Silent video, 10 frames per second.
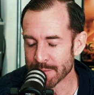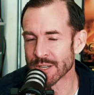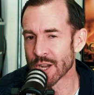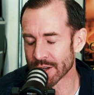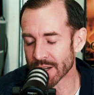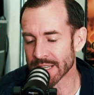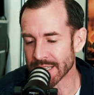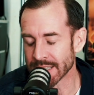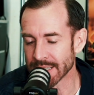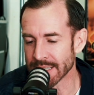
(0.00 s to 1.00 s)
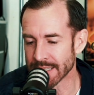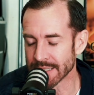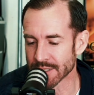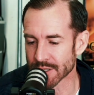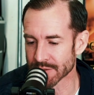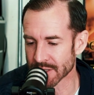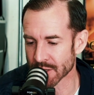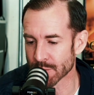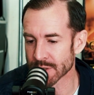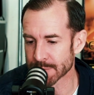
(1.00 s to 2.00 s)
But no, he deserves his
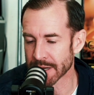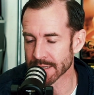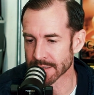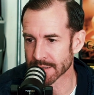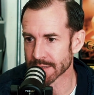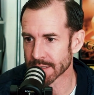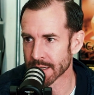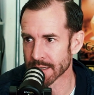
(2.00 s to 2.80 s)
own respect because,